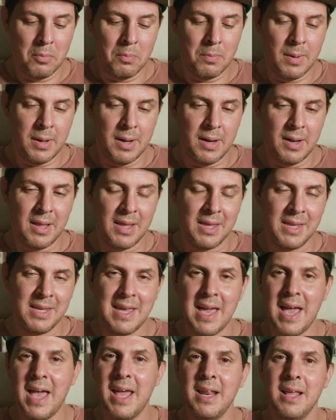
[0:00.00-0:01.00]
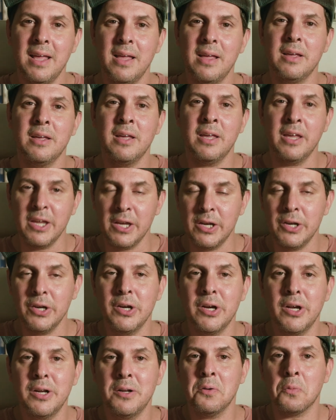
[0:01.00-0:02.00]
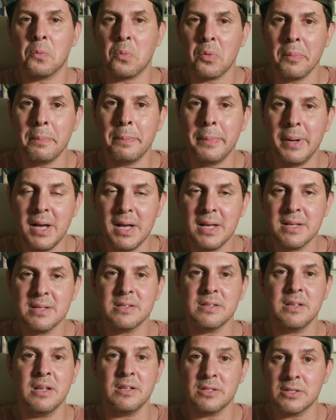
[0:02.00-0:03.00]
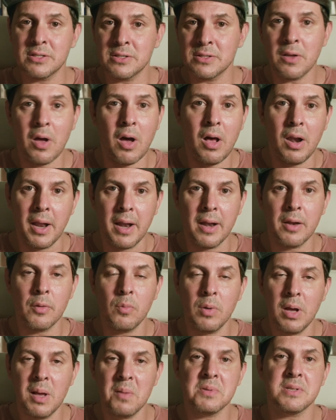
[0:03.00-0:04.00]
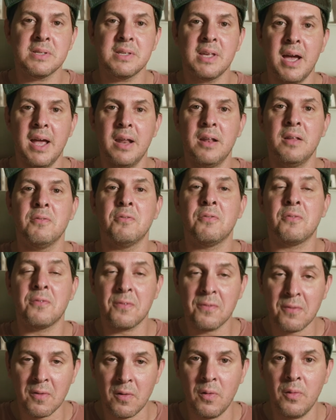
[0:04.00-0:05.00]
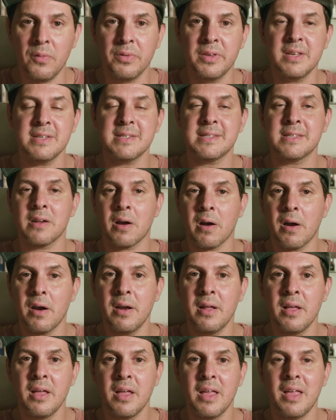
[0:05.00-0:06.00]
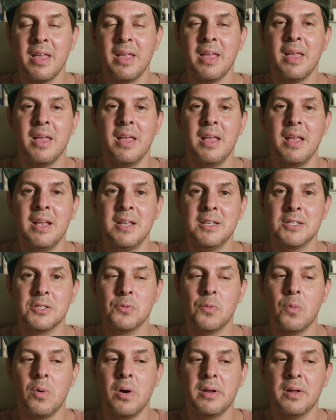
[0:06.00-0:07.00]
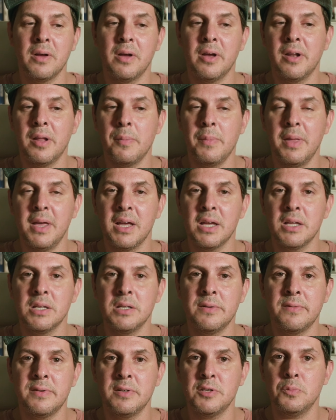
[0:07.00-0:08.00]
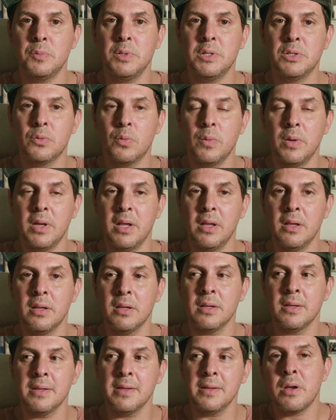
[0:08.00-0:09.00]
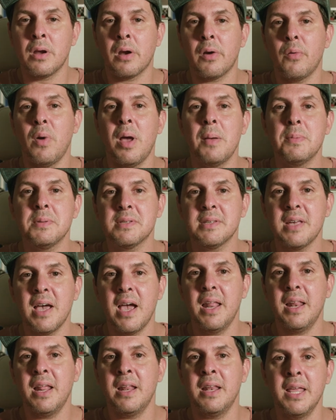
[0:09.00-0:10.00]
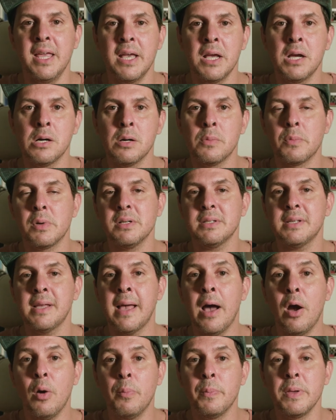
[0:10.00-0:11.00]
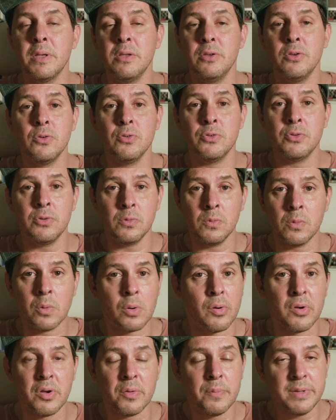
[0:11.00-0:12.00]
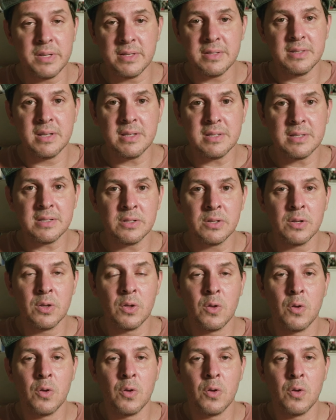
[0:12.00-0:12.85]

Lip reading: But getting a good, robust, and solid website from the start is what I'm gonna make a difference between your website and e-commerce helping you to grow your business,